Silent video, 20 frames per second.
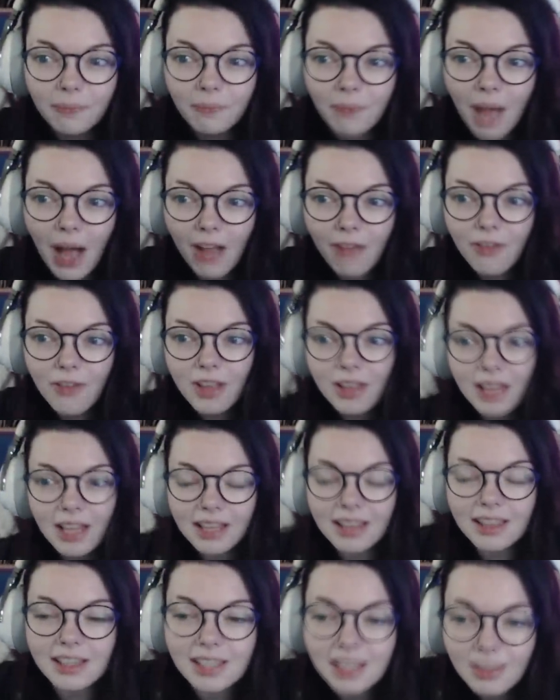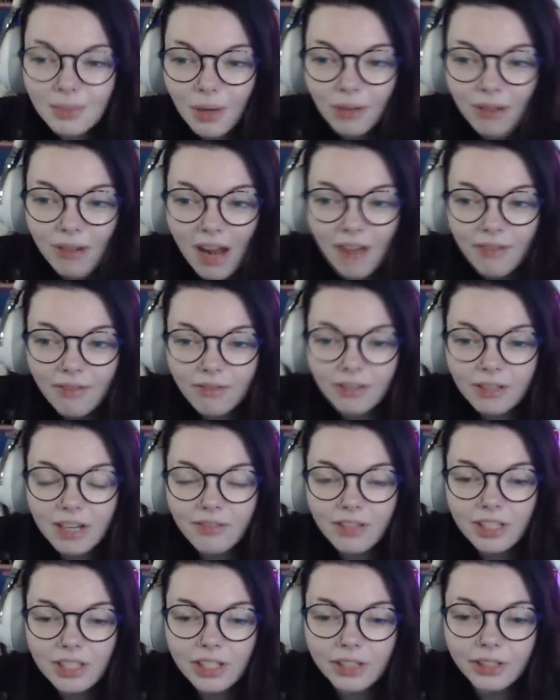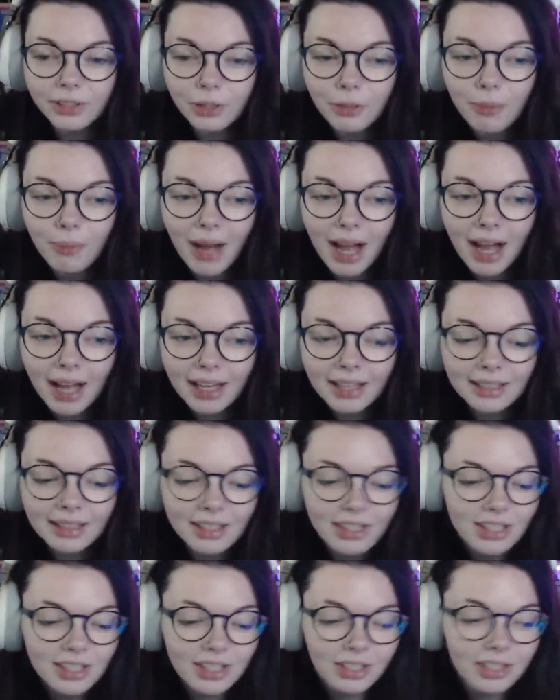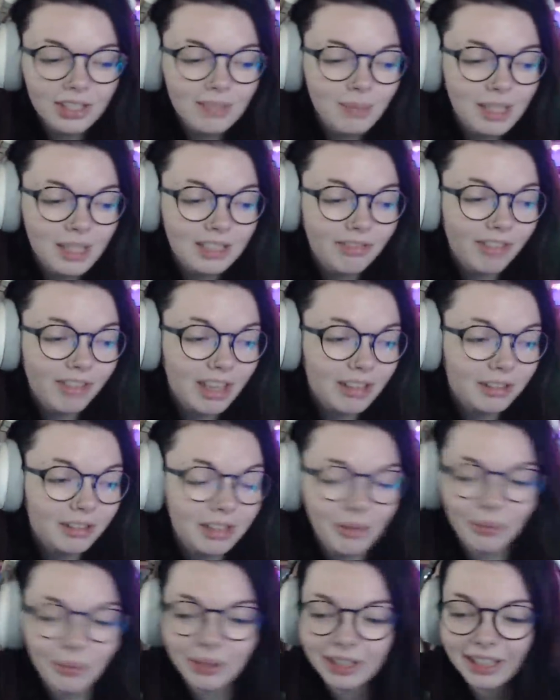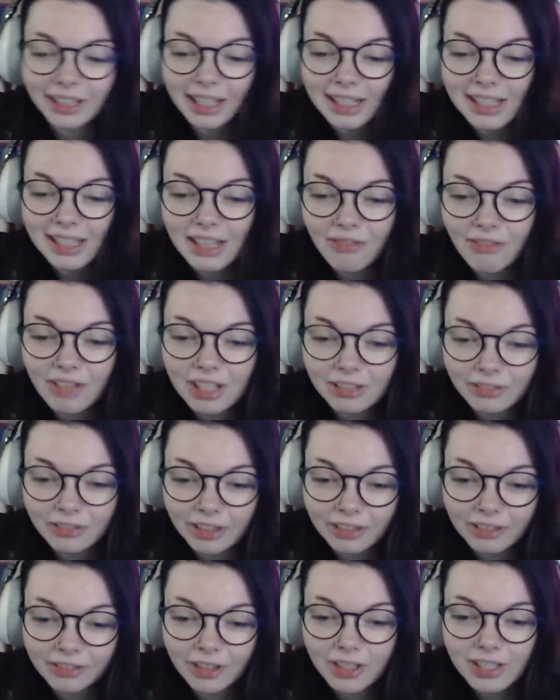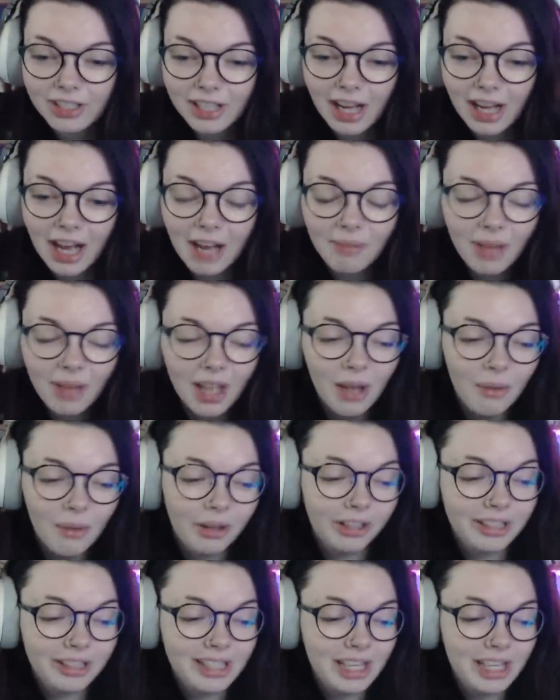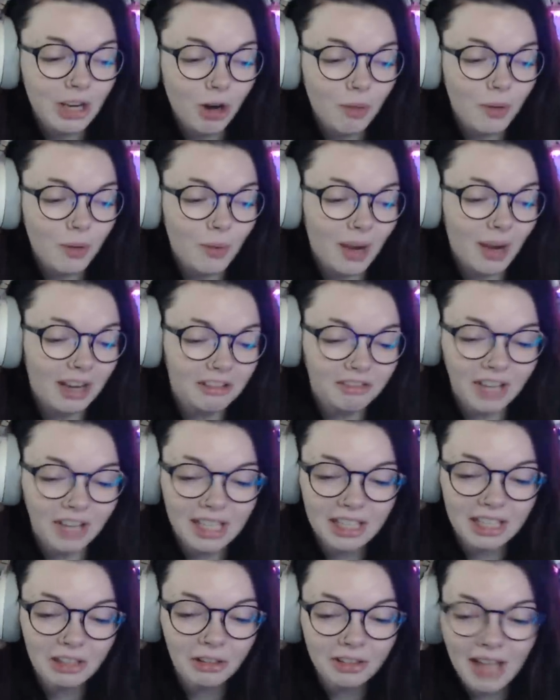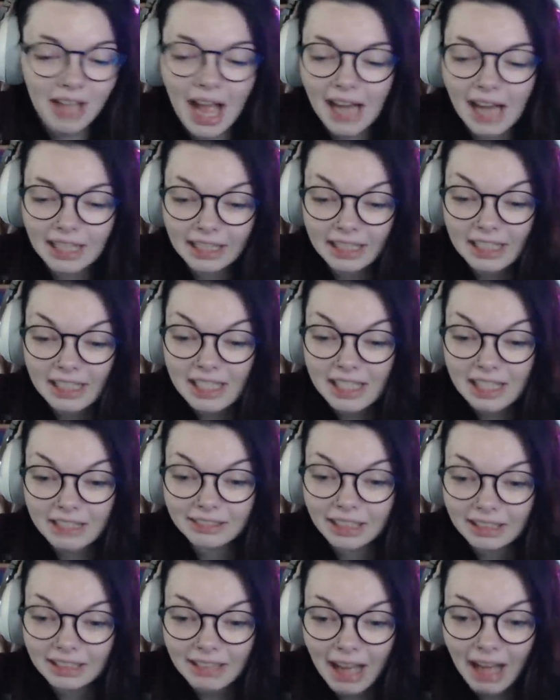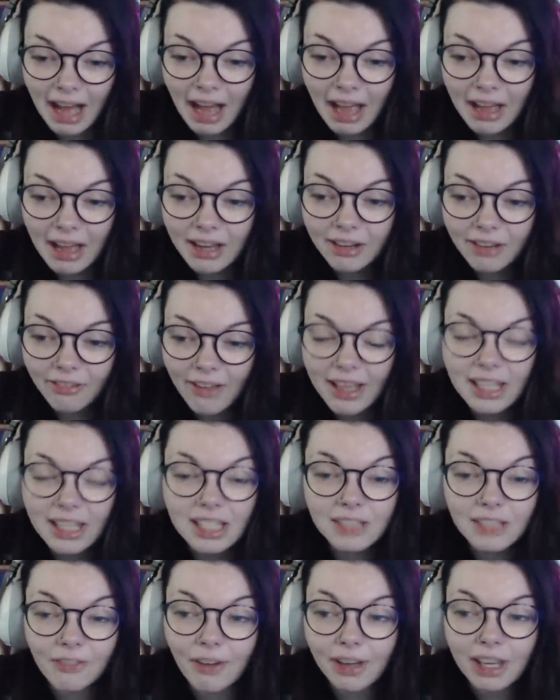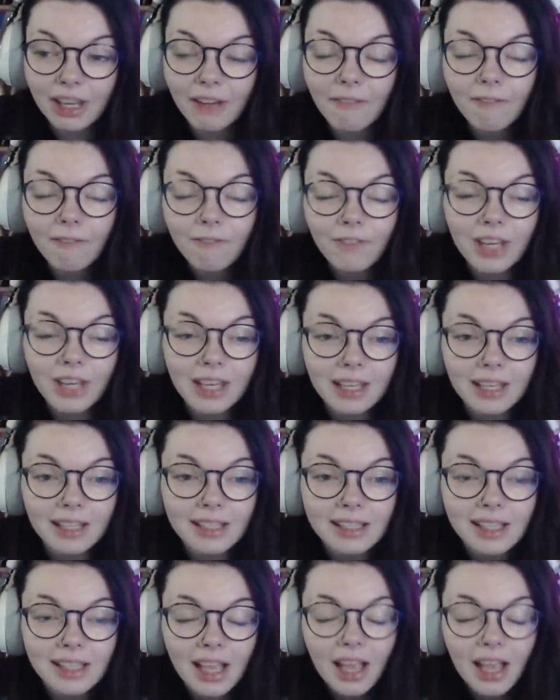I feel like this is where Rev Reva's gonna go back and then she's gonna speak to Vader and then we're gonna get to see Vader for the first time. Got to see Obi-Wan finding out that Anakin's still alive. His fucking face